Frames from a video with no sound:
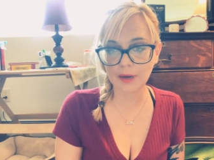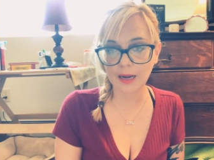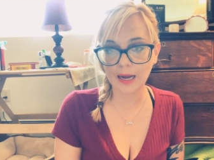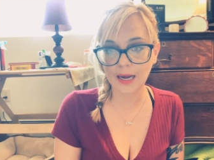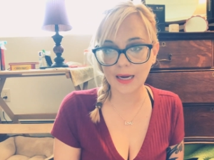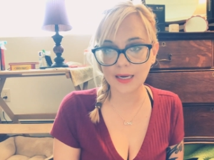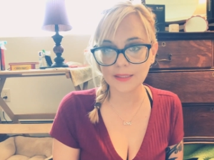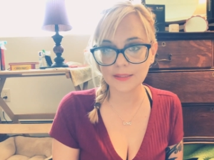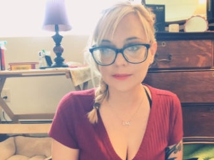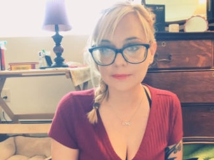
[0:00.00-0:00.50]

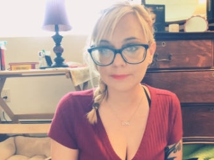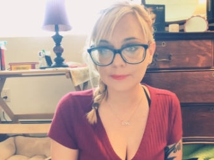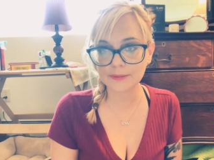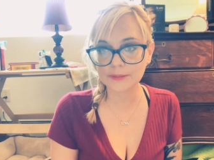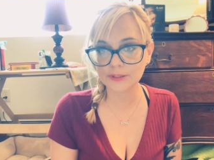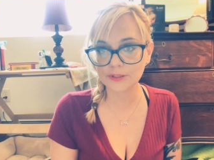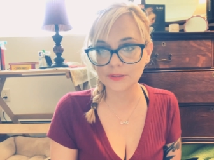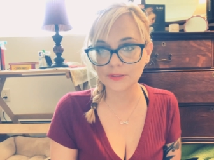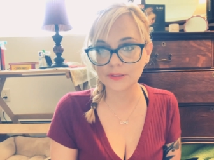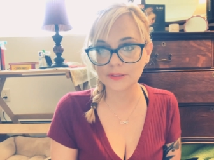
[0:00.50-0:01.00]
highs but
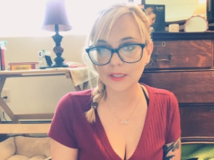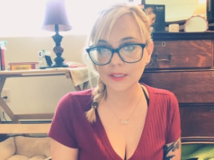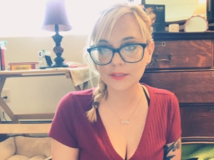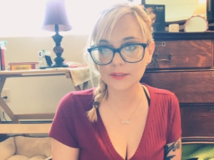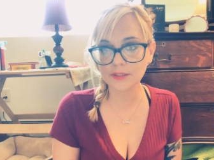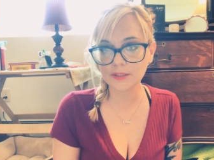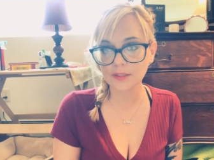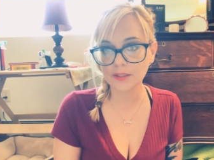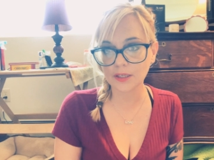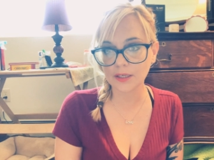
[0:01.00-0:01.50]
you start
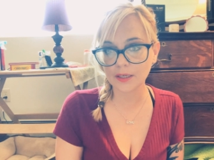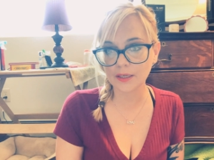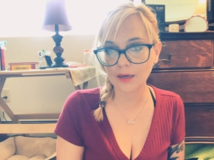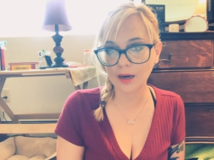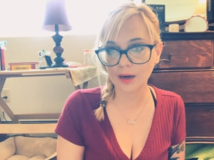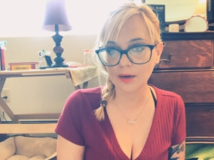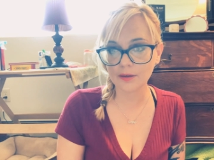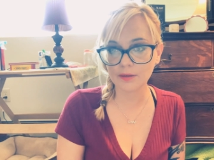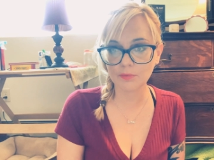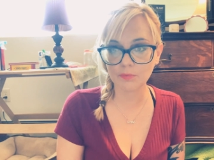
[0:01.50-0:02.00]
to learn
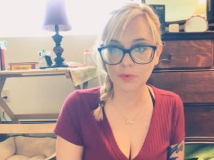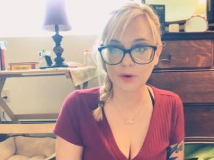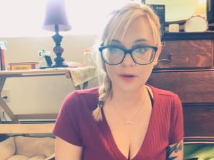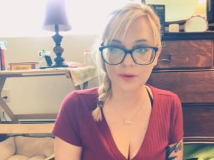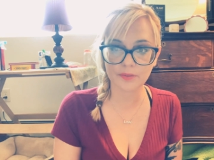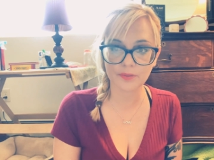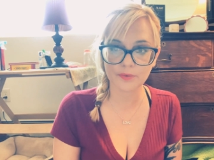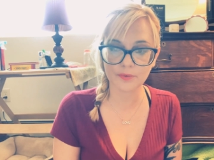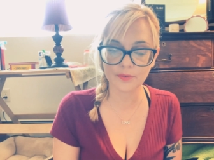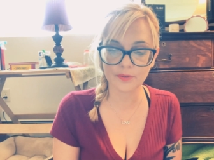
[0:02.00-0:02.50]
how to work
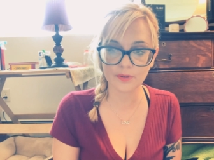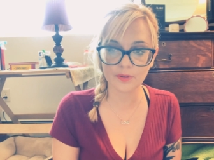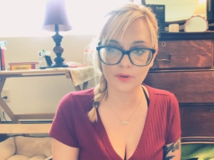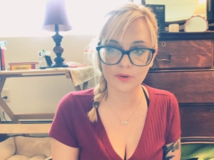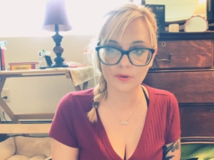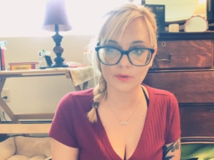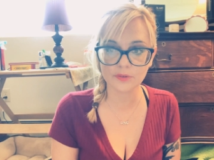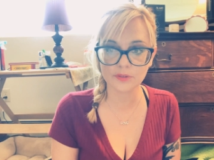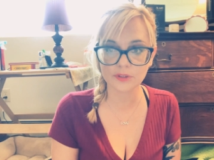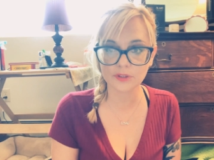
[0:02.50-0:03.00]
through the
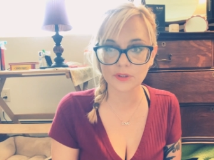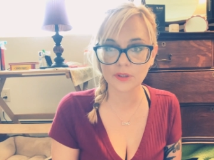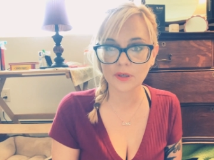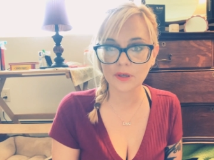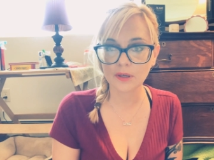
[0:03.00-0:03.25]
lows